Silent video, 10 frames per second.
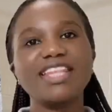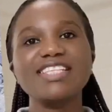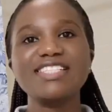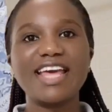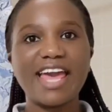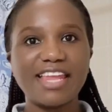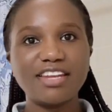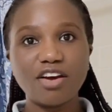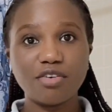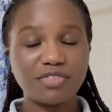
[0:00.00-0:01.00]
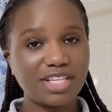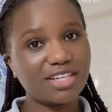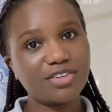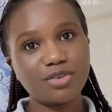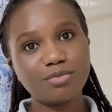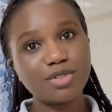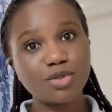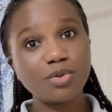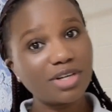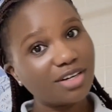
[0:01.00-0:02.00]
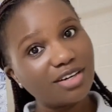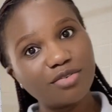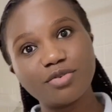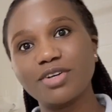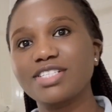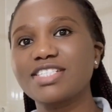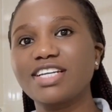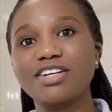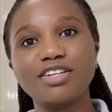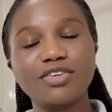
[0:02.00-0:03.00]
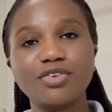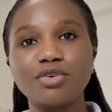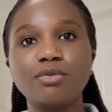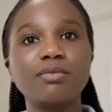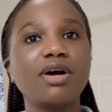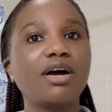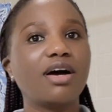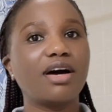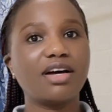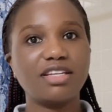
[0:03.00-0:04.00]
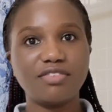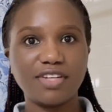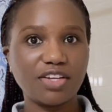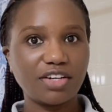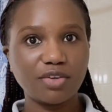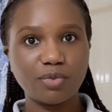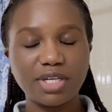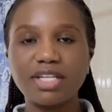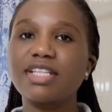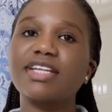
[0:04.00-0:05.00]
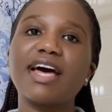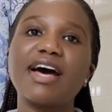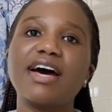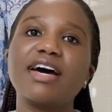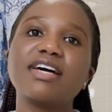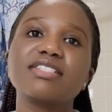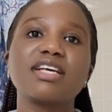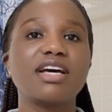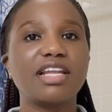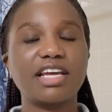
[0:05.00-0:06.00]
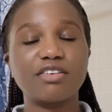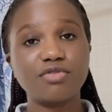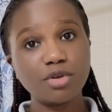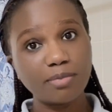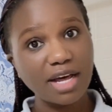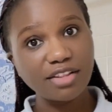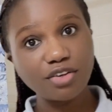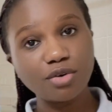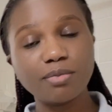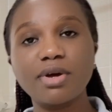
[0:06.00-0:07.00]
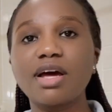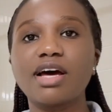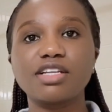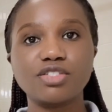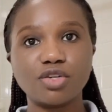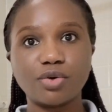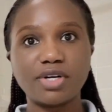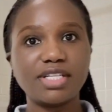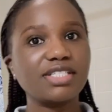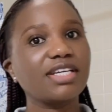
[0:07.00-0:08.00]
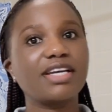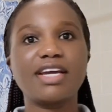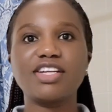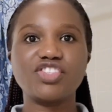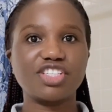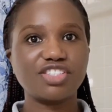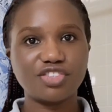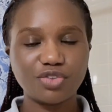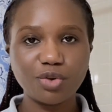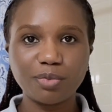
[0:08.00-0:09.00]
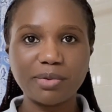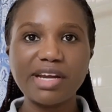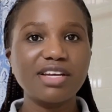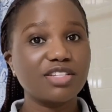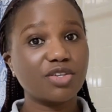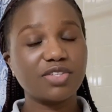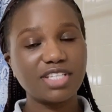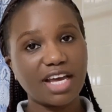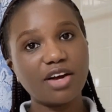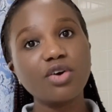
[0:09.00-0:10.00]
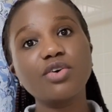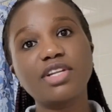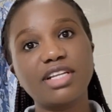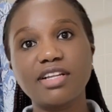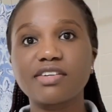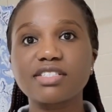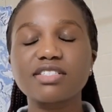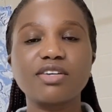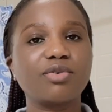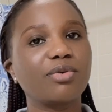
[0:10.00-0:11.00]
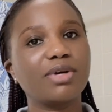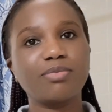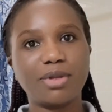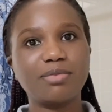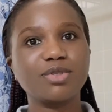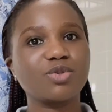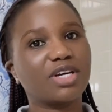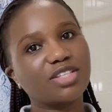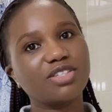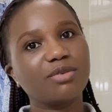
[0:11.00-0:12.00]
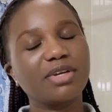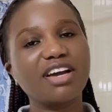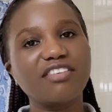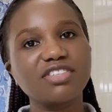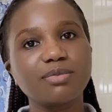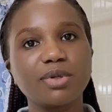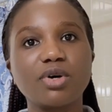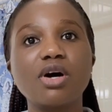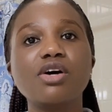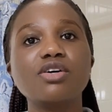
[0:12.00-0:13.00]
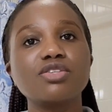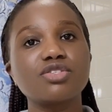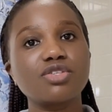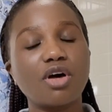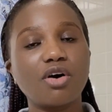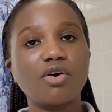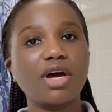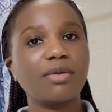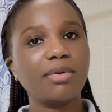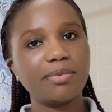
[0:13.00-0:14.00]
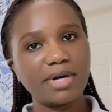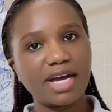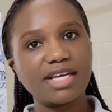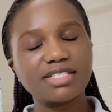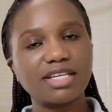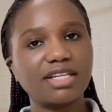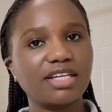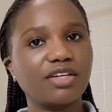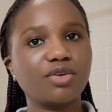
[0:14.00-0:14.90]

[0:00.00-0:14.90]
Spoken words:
that's the end of the room tour for a single room DV lottery winner that has like a full bathroom, a storage, and just a room. So you see how good it looks. So we want people to actually be comfortable. So, and people are asking, like,